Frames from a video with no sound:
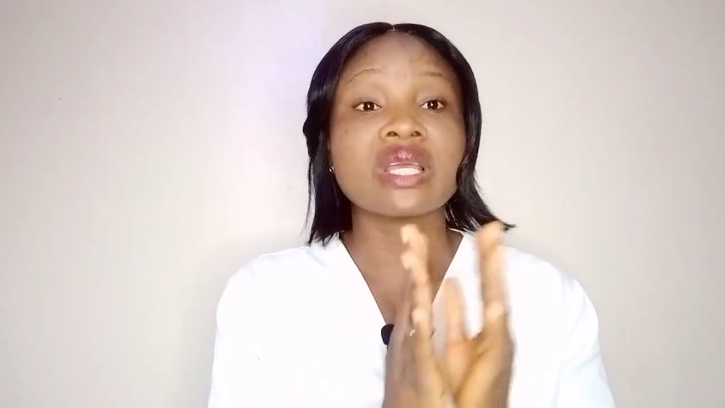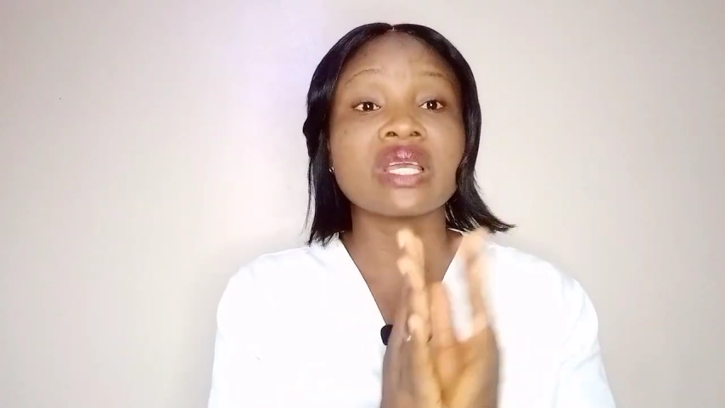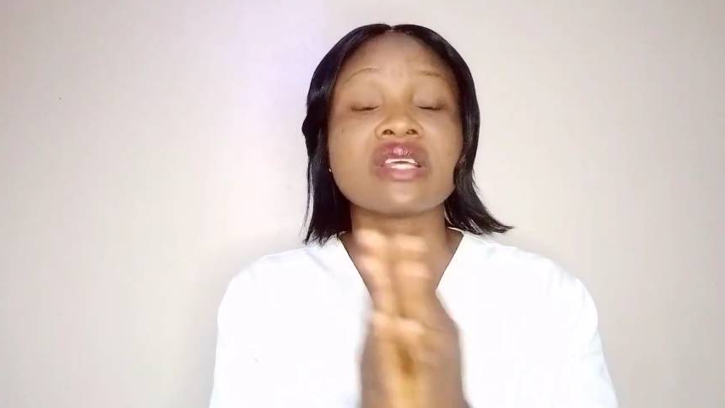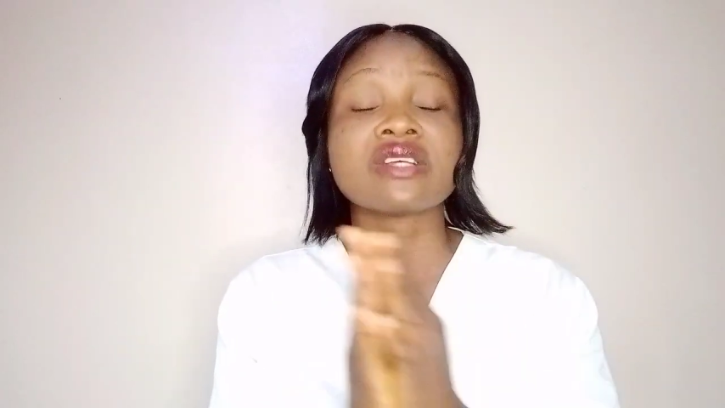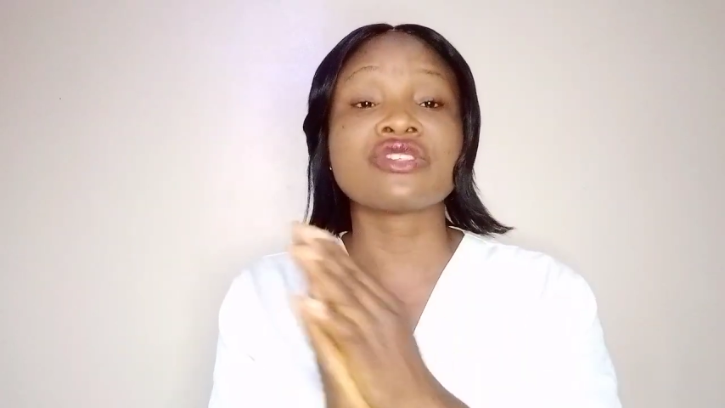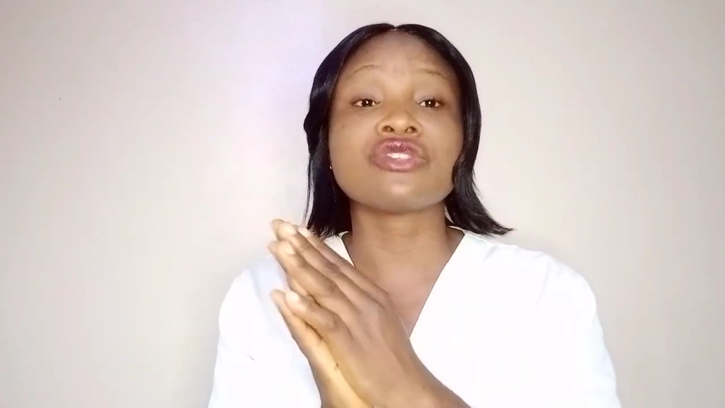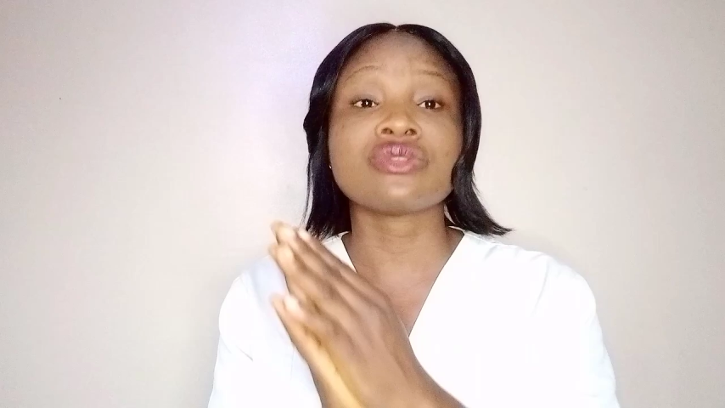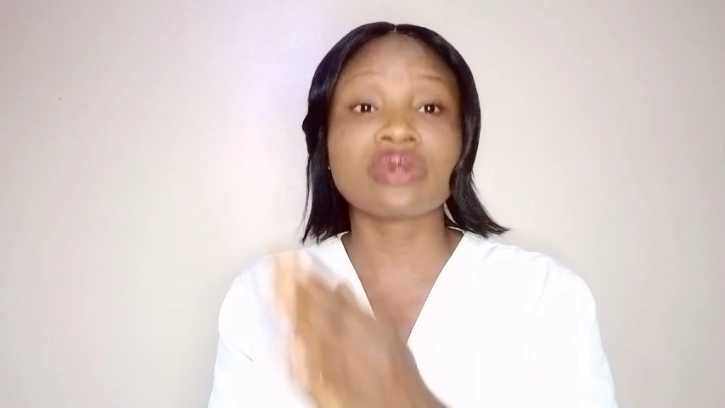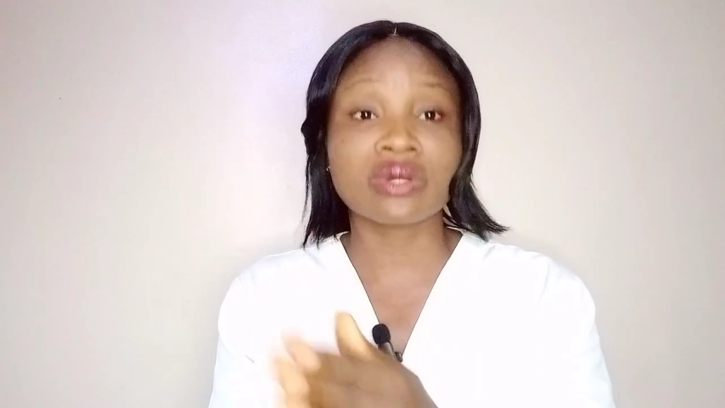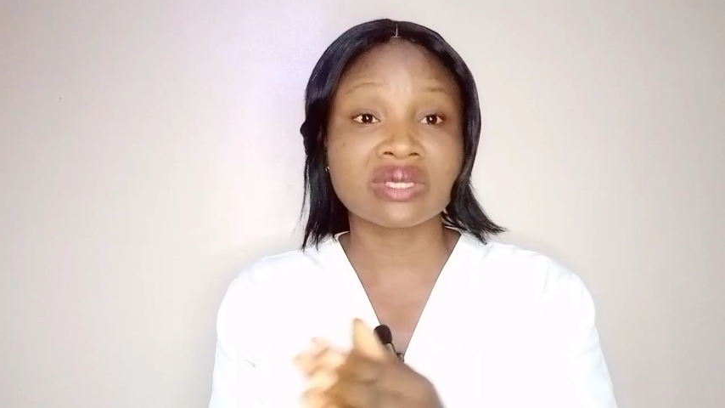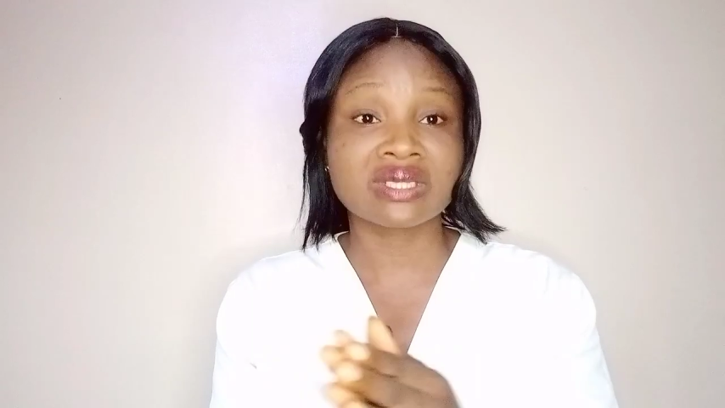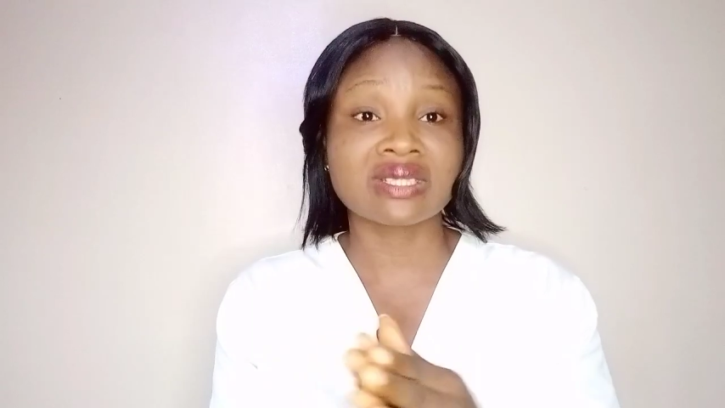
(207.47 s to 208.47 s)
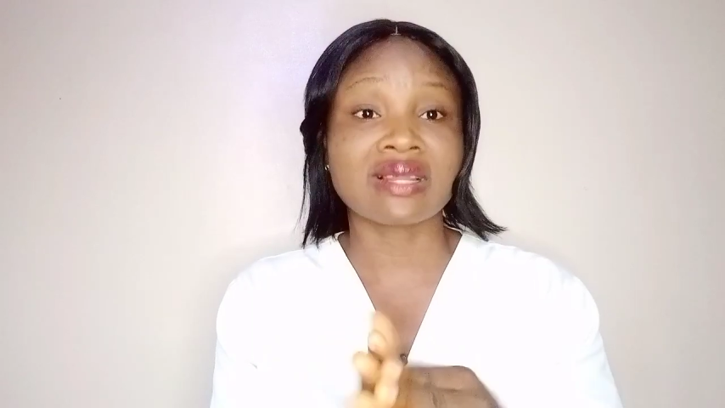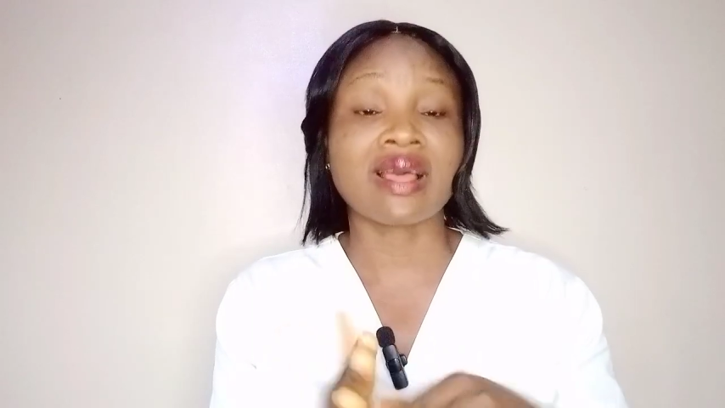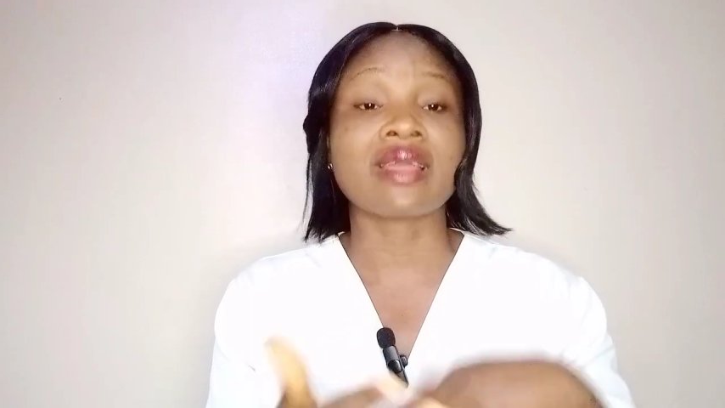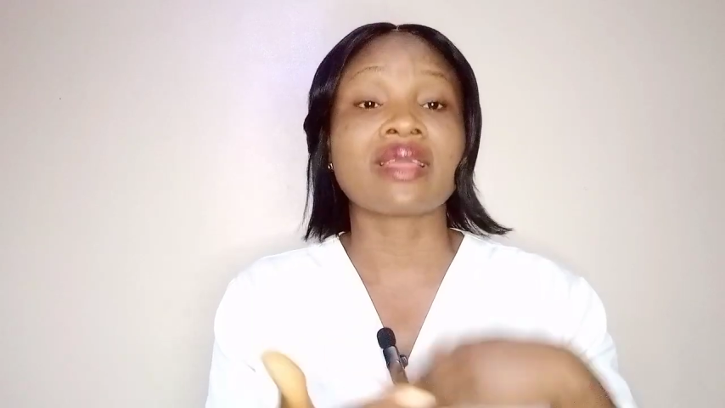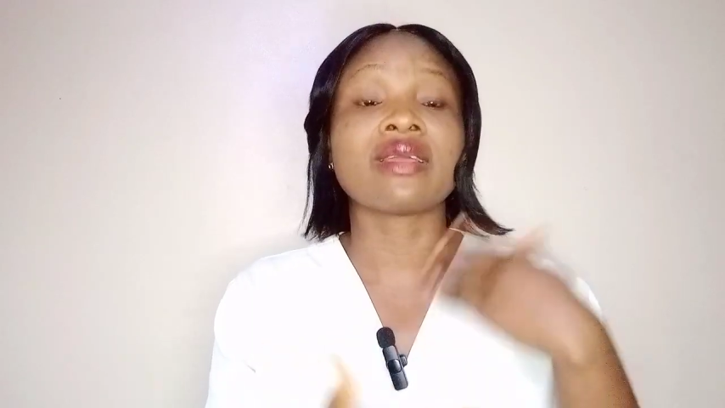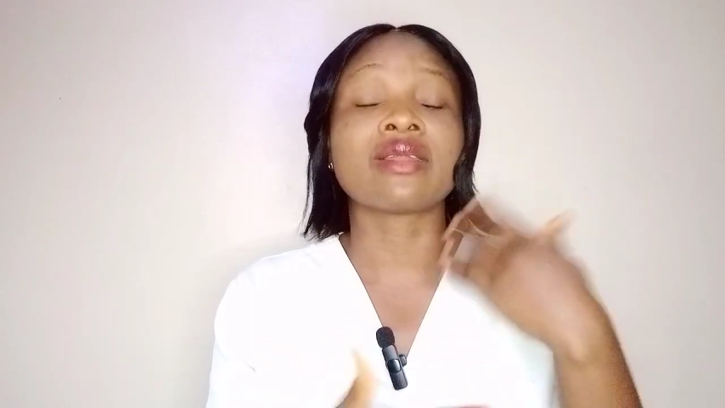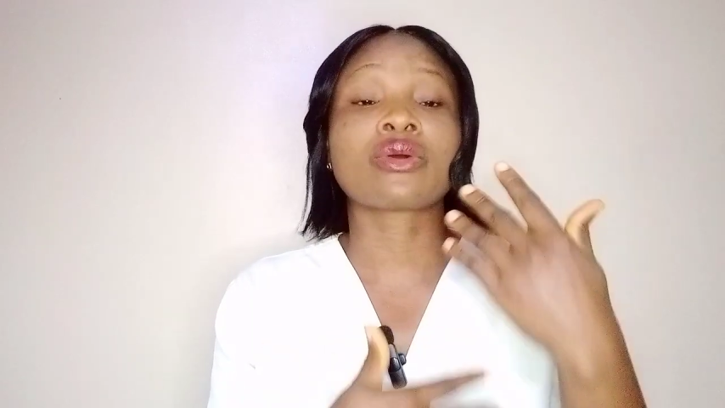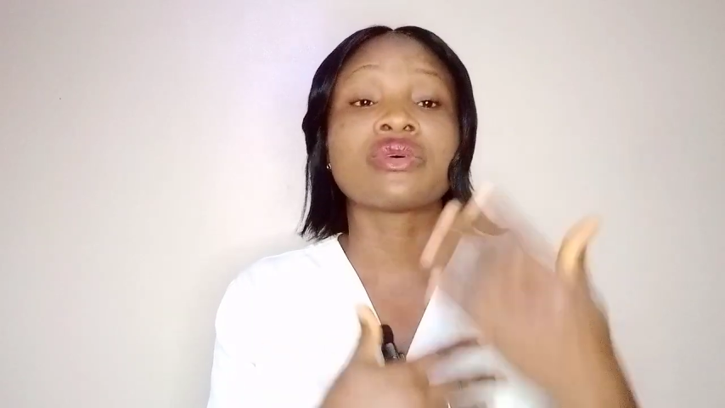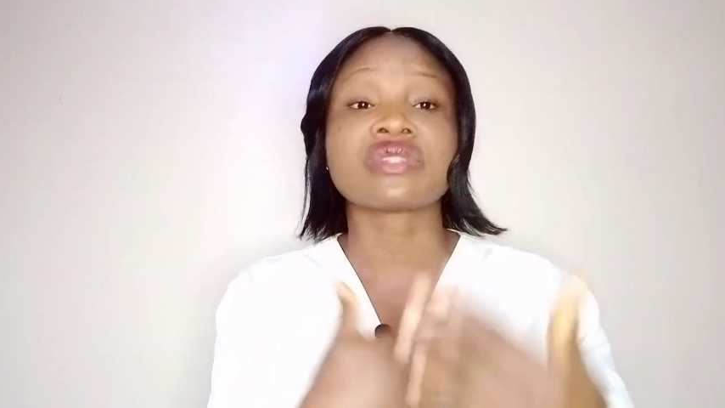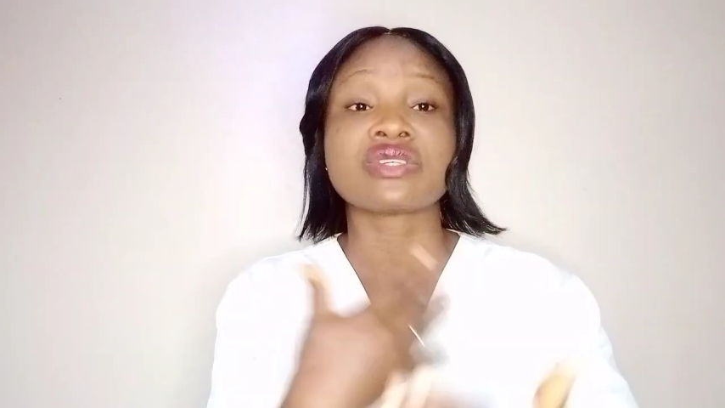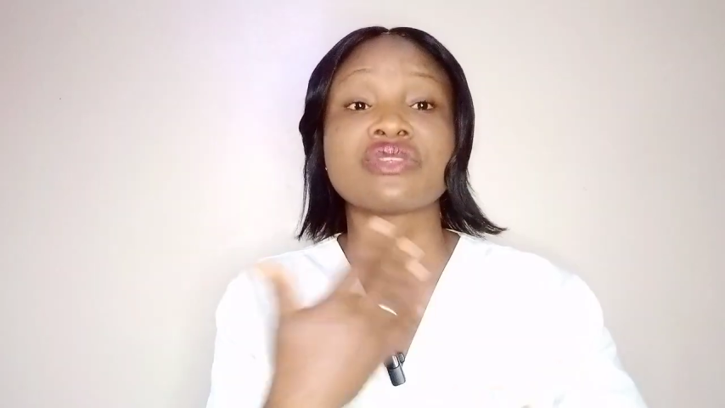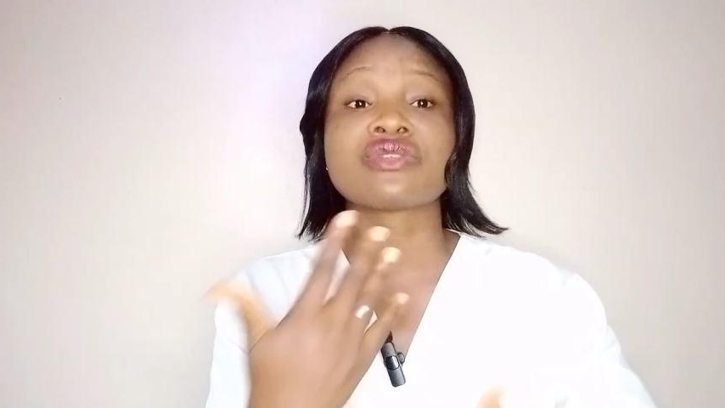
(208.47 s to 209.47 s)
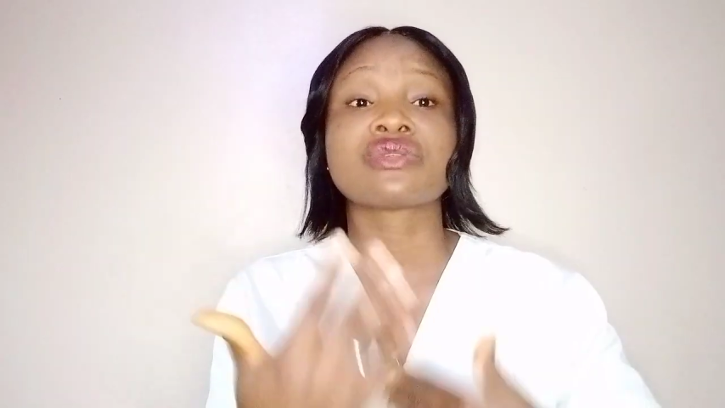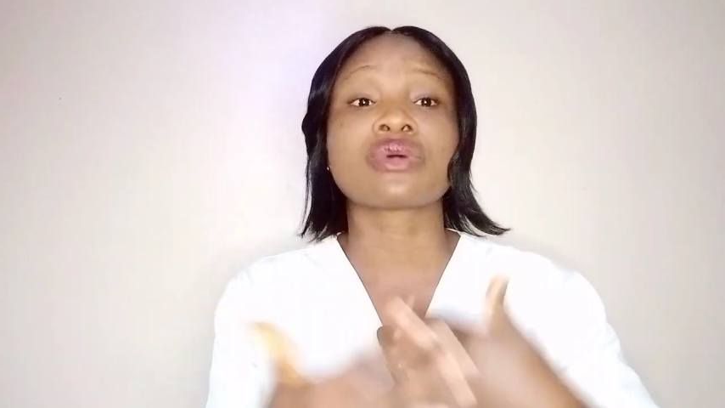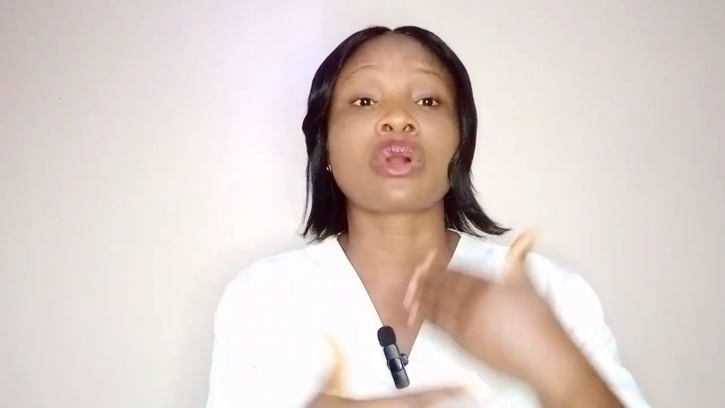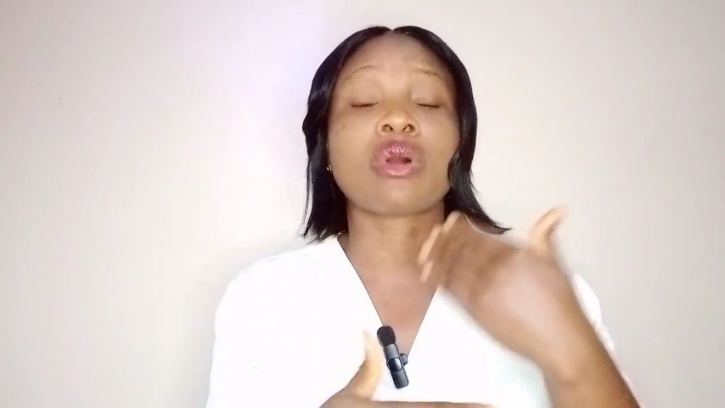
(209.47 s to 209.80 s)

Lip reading: it is not like it continues to